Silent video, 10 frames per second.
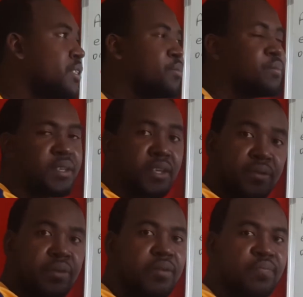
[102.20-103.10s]
tip
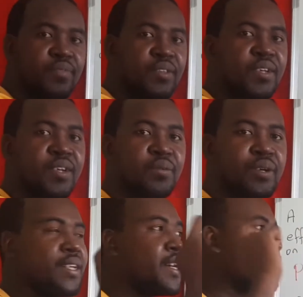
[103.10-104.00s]
area,
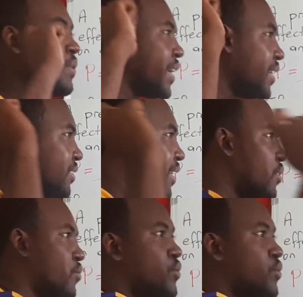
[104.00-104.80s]
when applying that